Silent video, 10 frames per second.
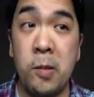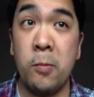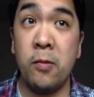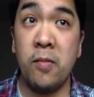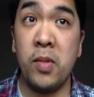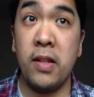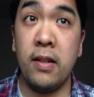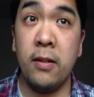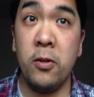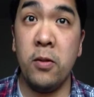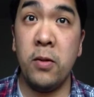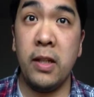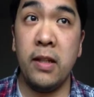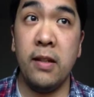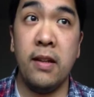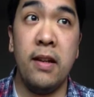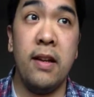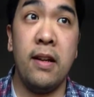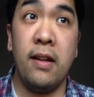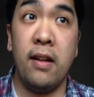people have been doing,
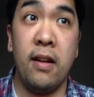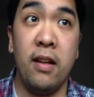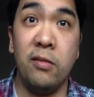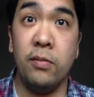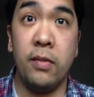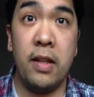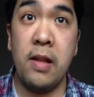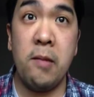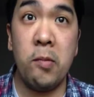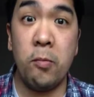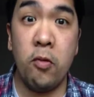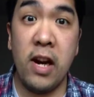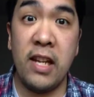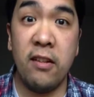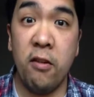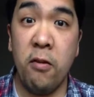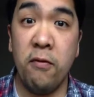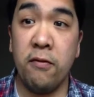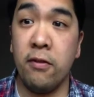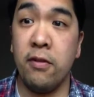they've been writing
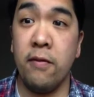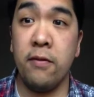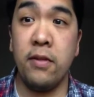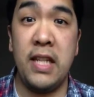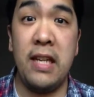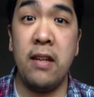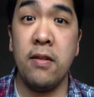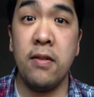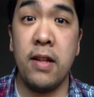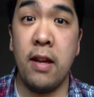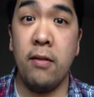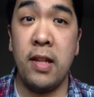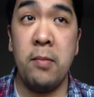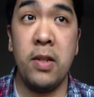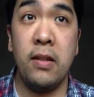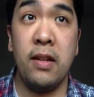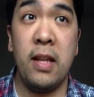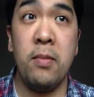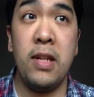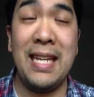code for years now. They've
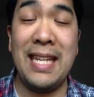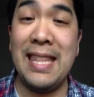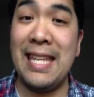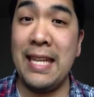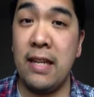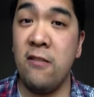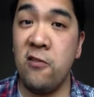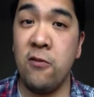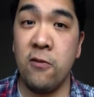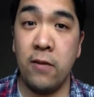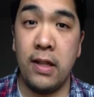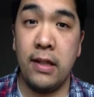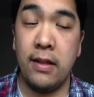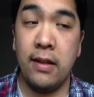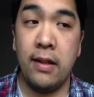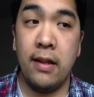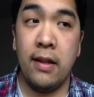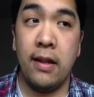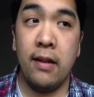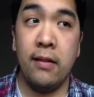been in the industry,
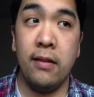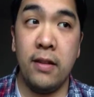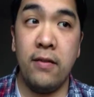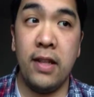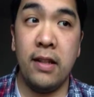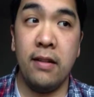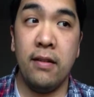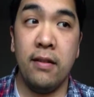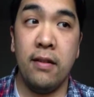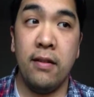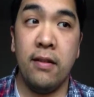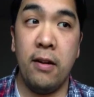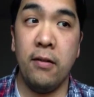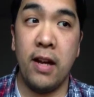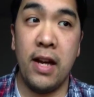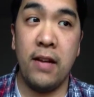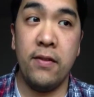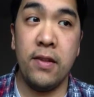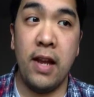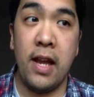living their
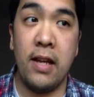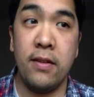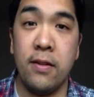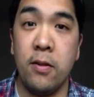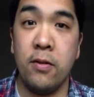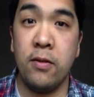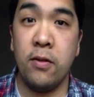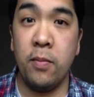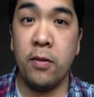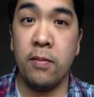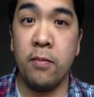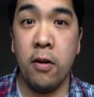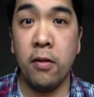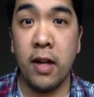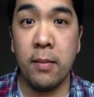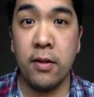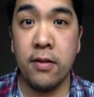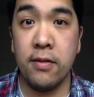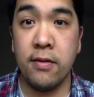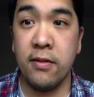lives as super
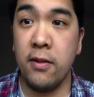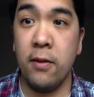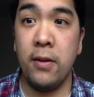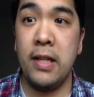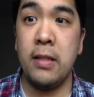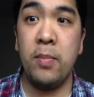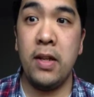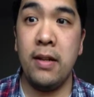programmers. So it's